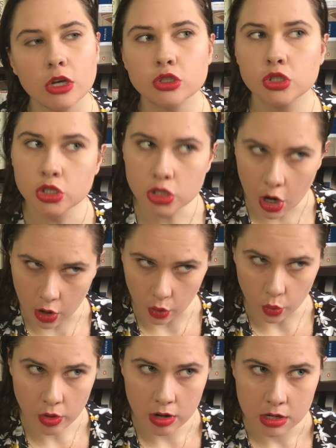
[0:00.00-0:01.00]

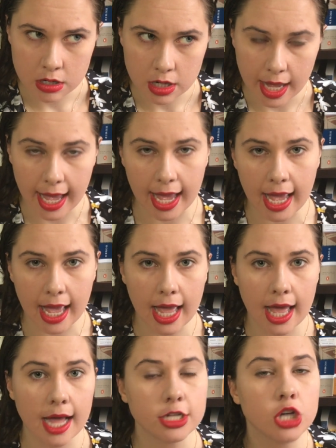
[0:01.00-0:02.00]
So,
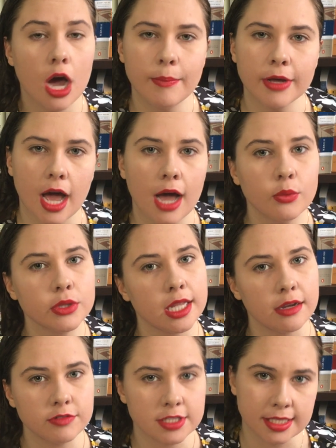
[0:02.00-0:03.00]
a topic I would
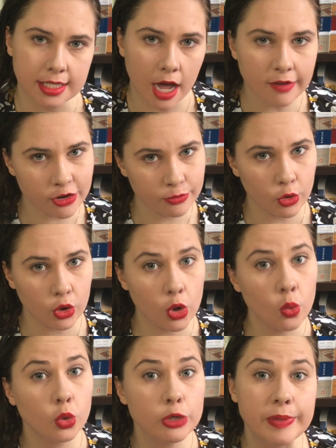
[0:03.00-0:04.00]
love to see covered
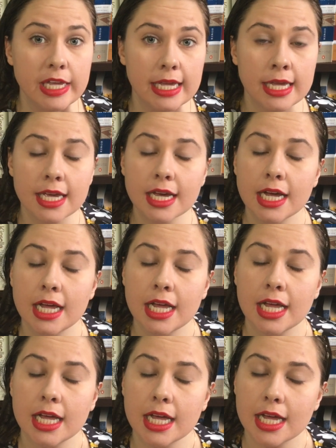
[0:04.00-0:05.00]
more would be
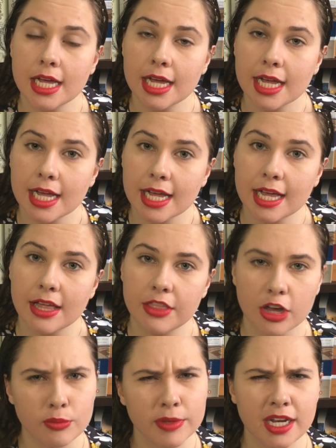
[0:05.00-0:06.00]

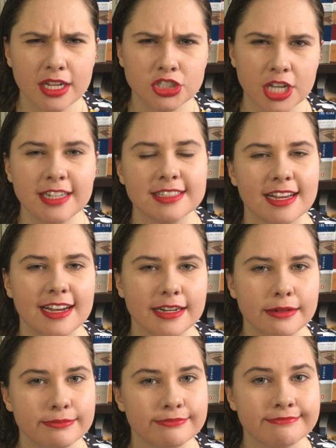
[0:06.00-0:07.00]
the Armenian genocide.